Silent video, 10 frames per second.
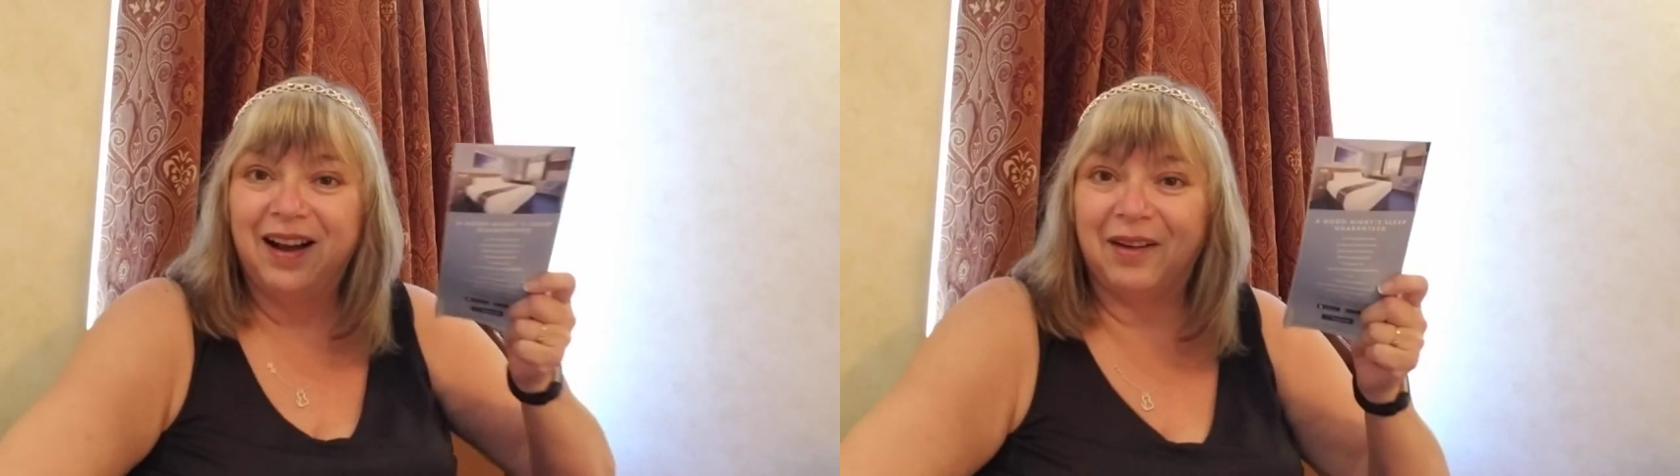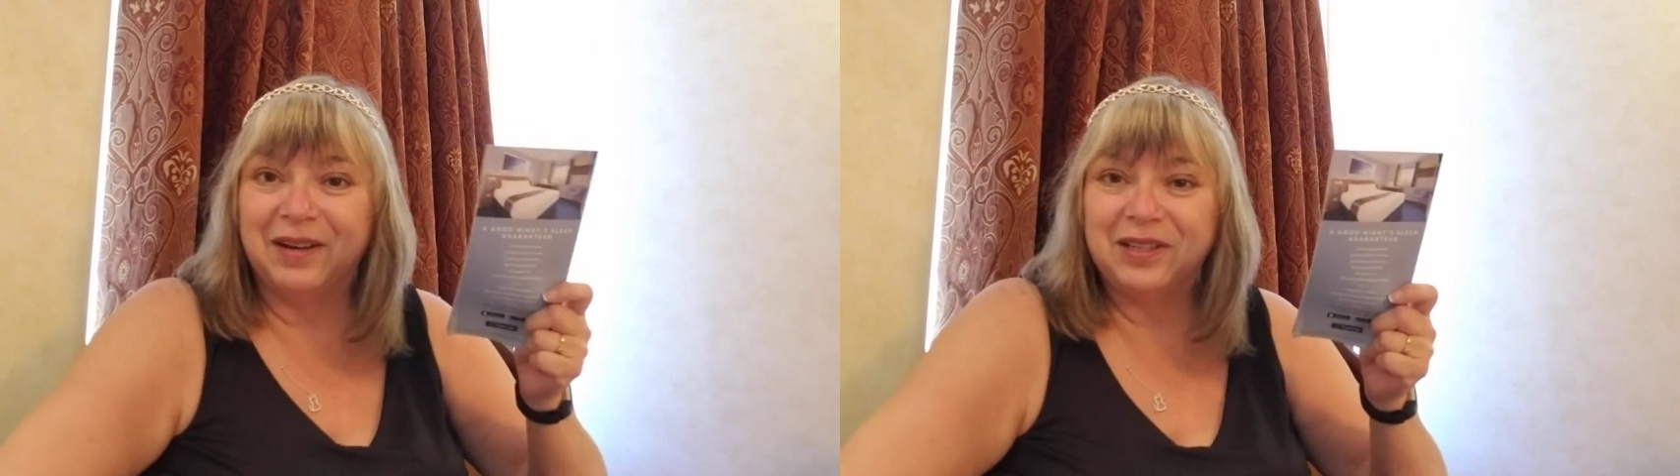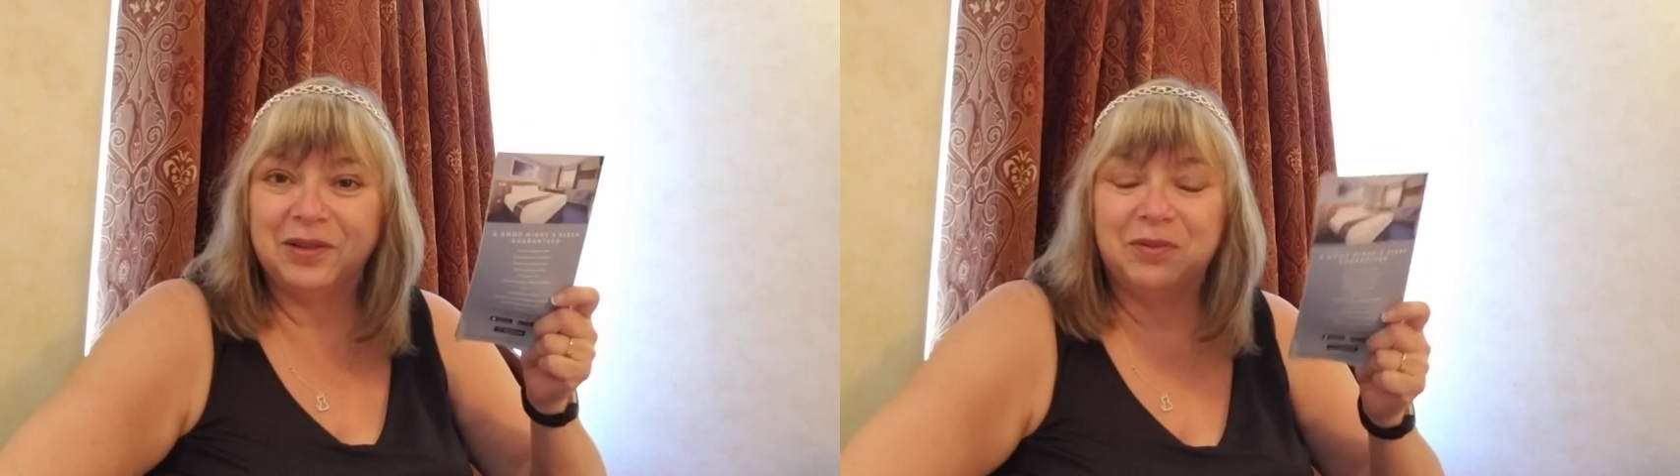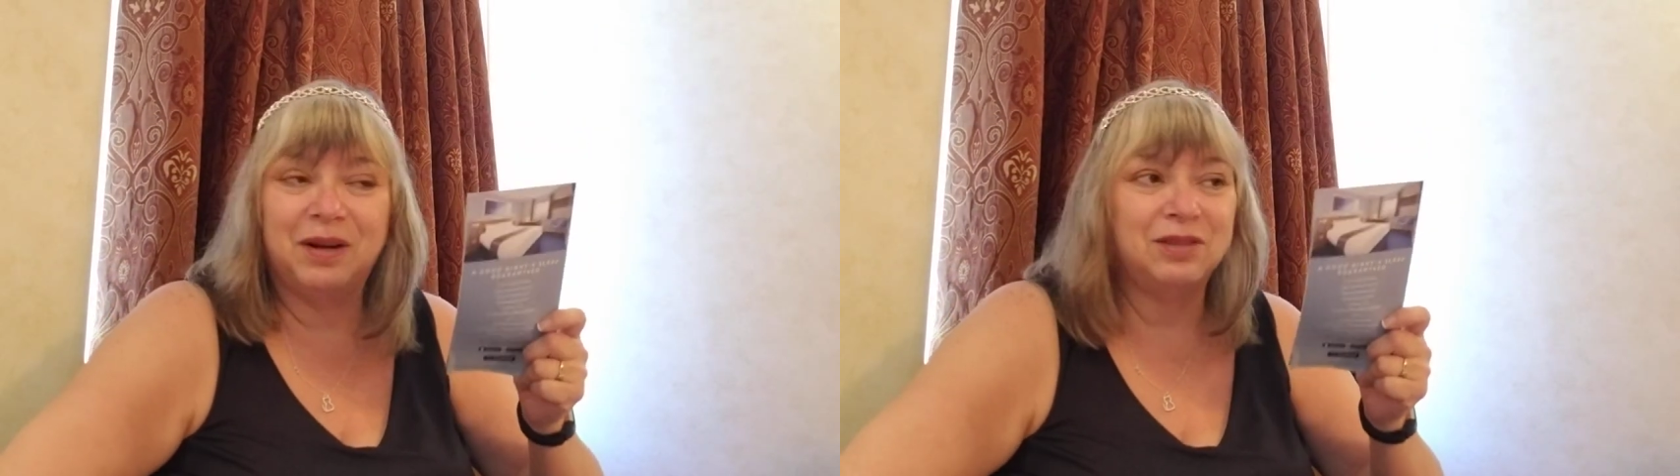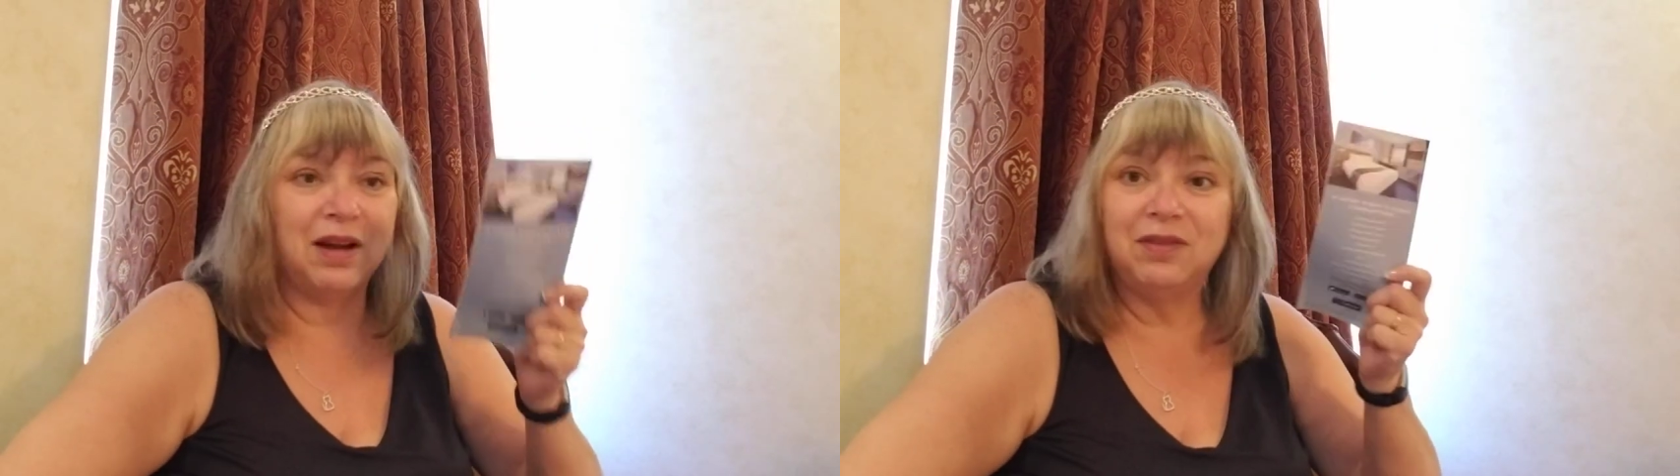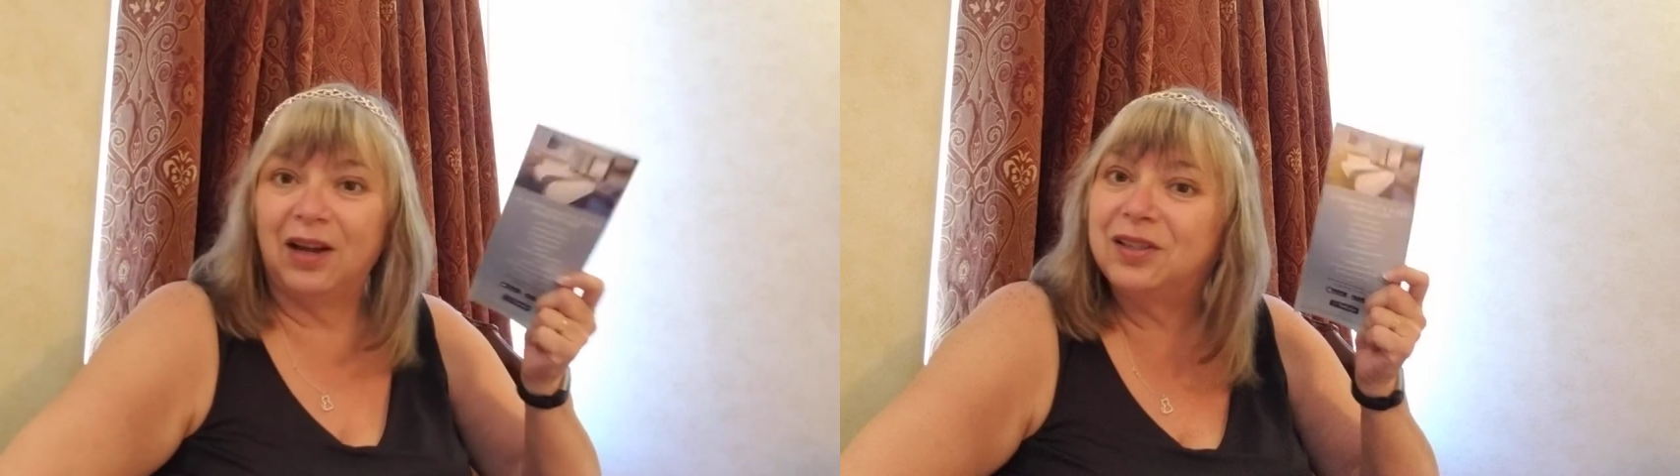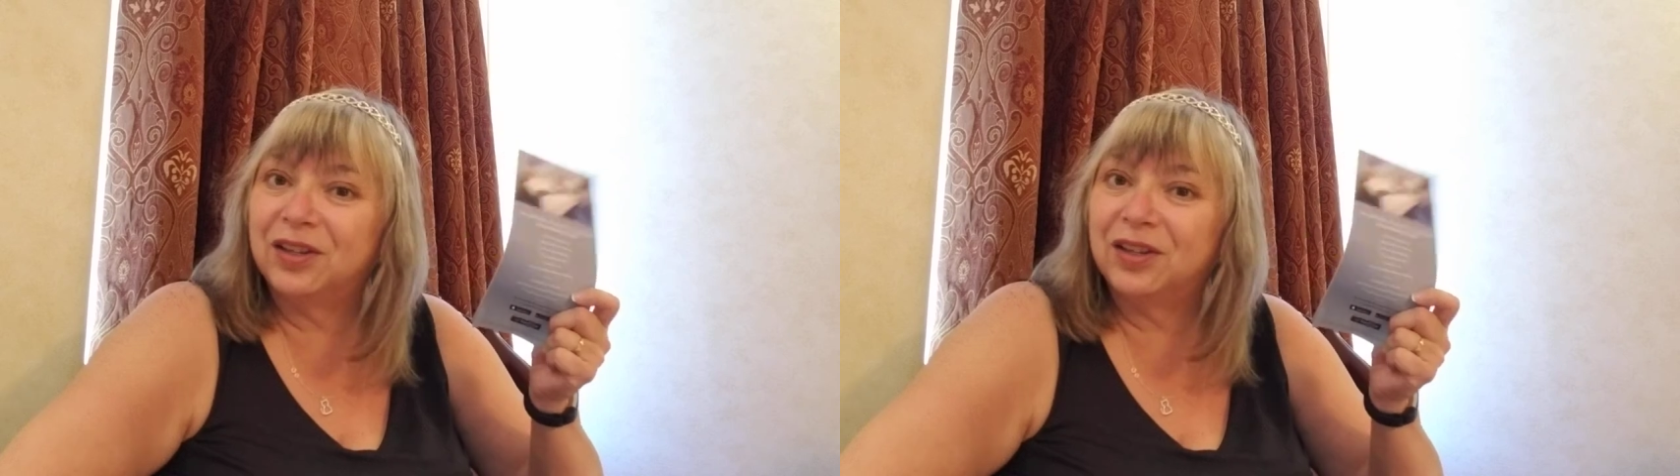I went to one travel lodge.